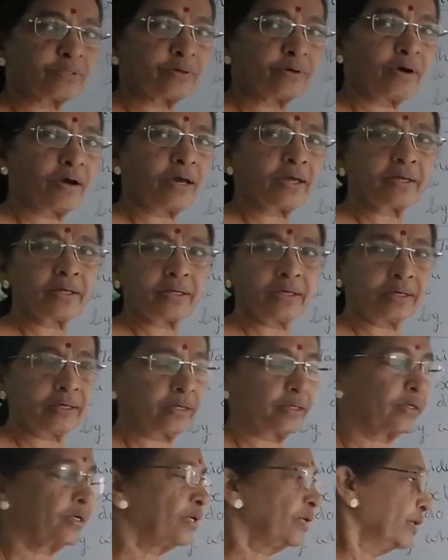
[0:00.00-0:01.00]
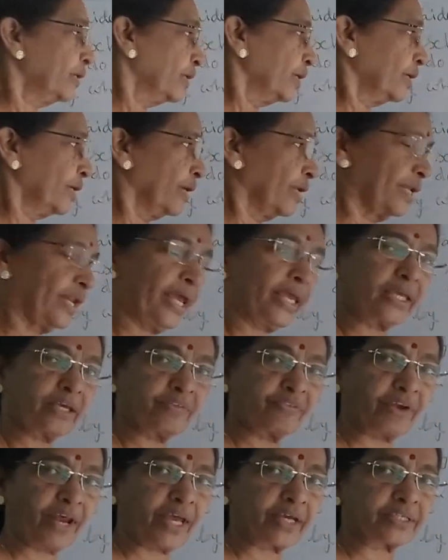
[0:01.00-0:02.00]
two are like
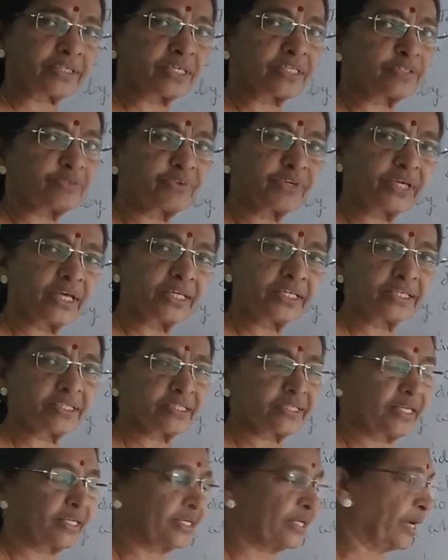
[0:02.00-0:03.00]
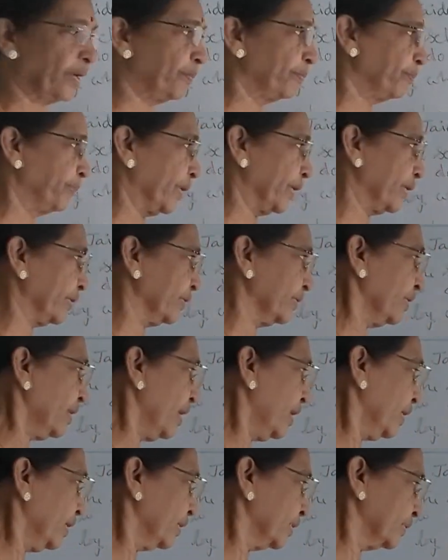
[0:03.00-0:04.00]
fractions, we can easily compare.
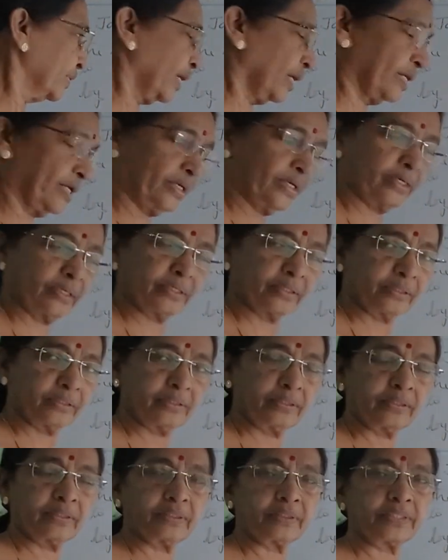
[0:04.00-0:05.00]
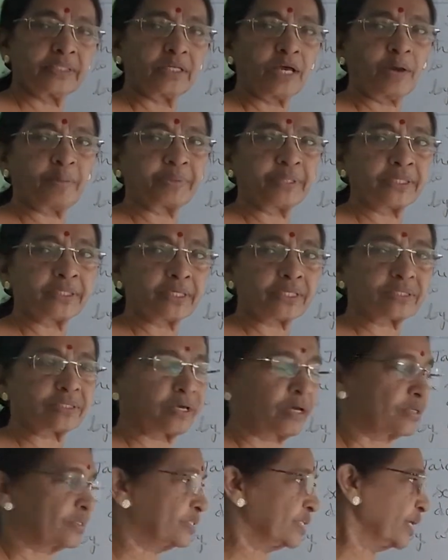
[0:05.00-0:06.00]
The denominators
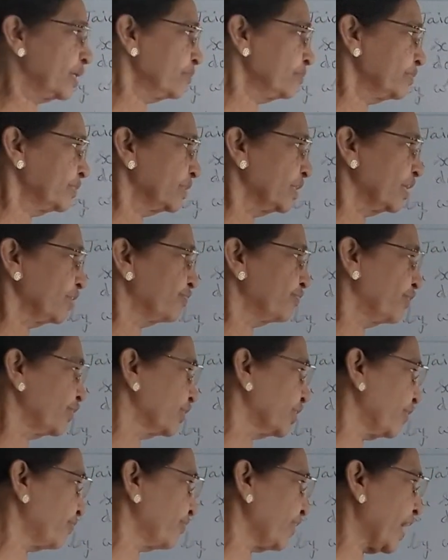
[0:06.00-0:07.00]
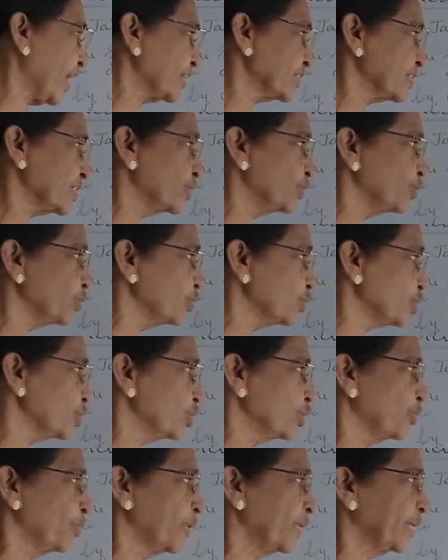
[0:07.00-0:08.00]
are same. Therefore, the fraction whose
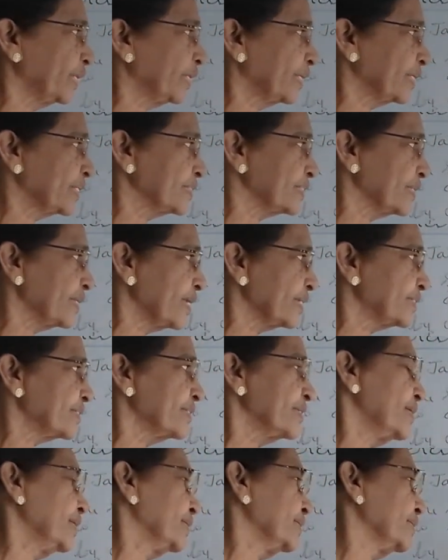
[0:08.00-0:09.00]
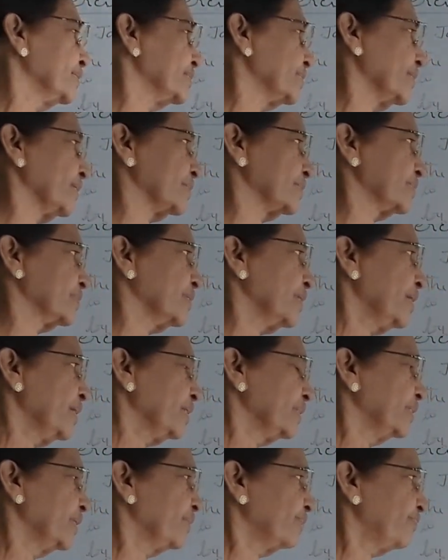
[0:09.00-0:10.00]
numerator is less is less.
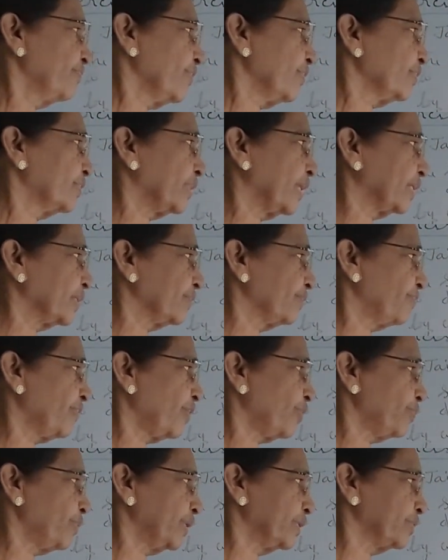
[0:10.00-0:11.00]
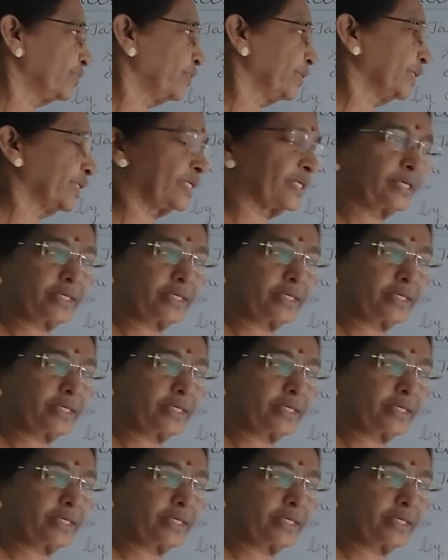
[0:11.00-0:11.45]
Therefore, 35 by 20